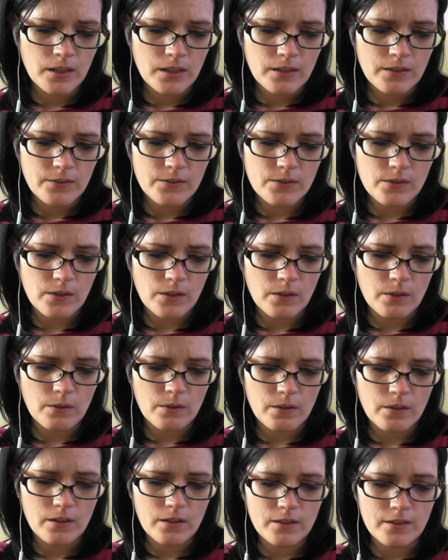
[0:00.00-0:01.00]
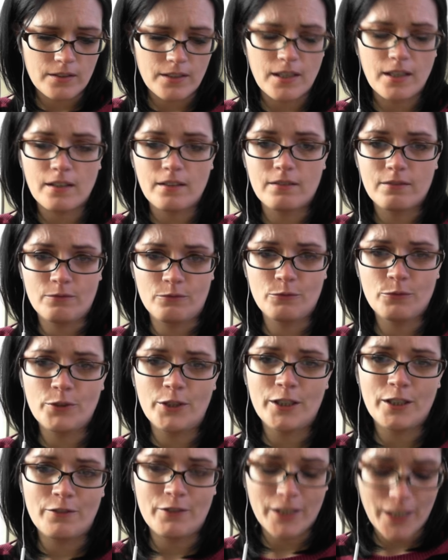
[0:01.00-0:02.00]
So yeah,
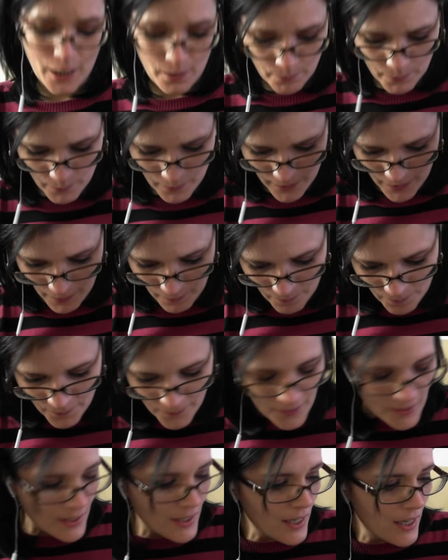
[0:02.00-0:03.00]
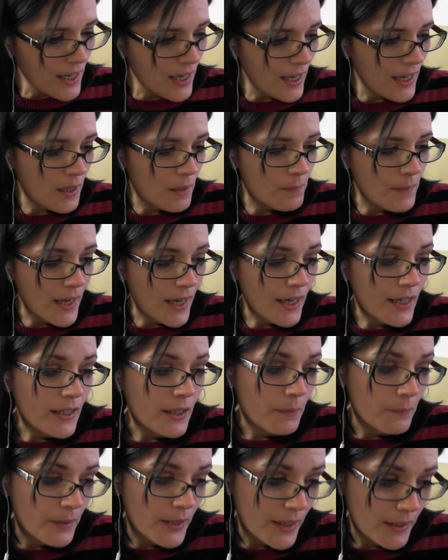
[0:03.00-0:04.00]
really, really happy with that.
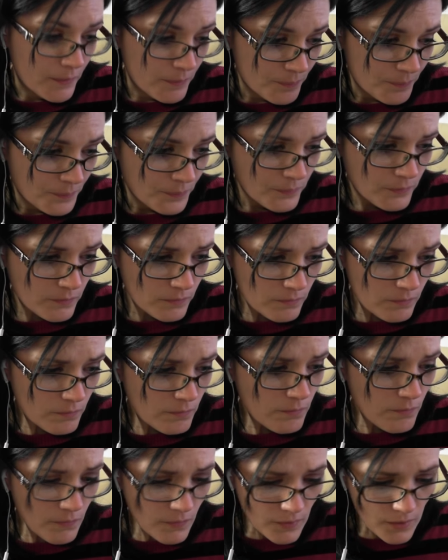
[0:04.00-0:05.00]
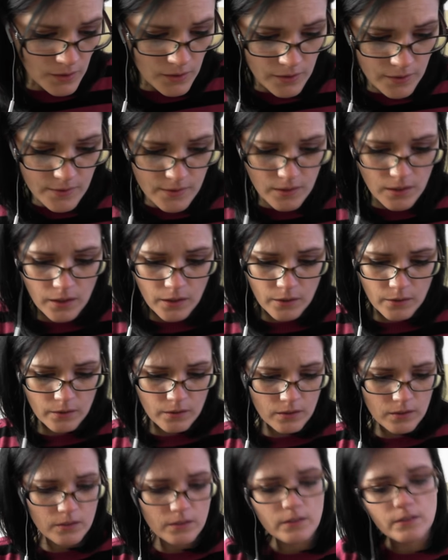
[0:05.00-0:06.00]
Anyway, so
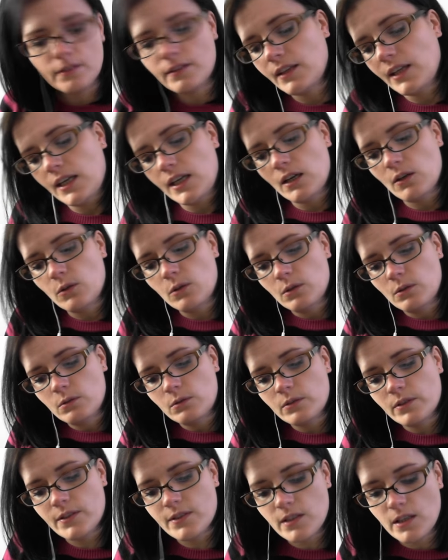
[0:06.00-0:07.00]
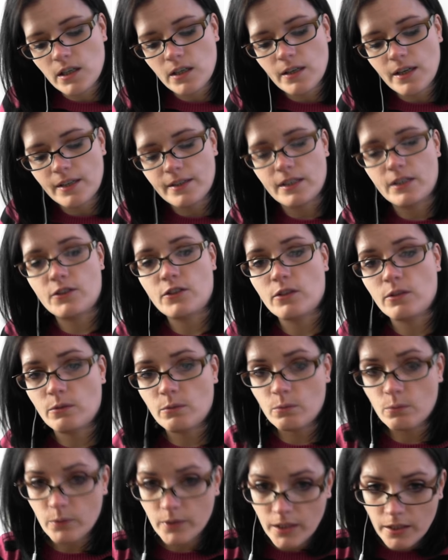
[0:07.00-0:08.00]
they do
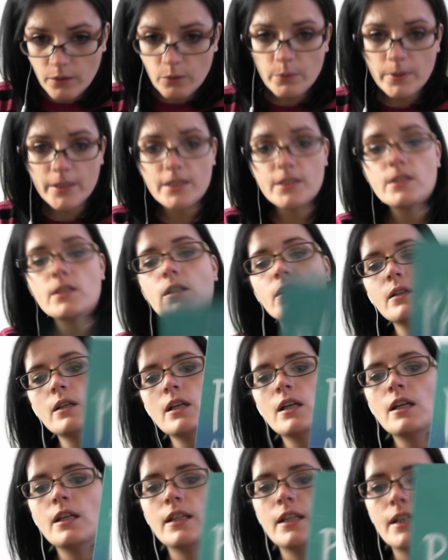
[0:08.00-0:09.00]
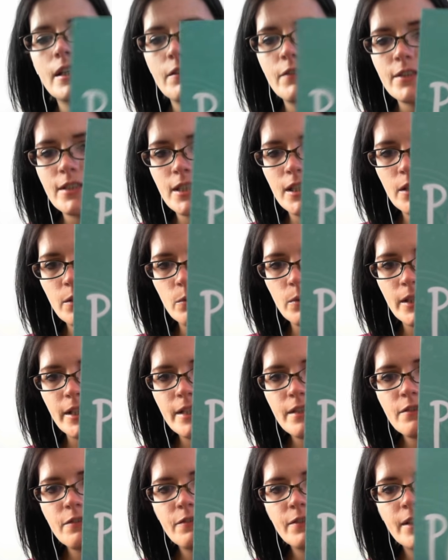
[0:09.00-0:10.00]
what they always do. They give us a little
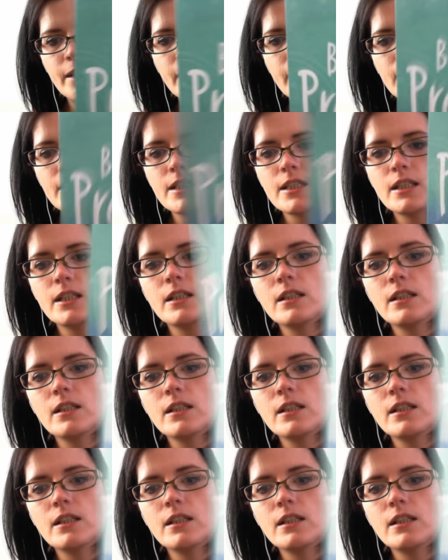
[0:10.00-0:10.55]
leaflet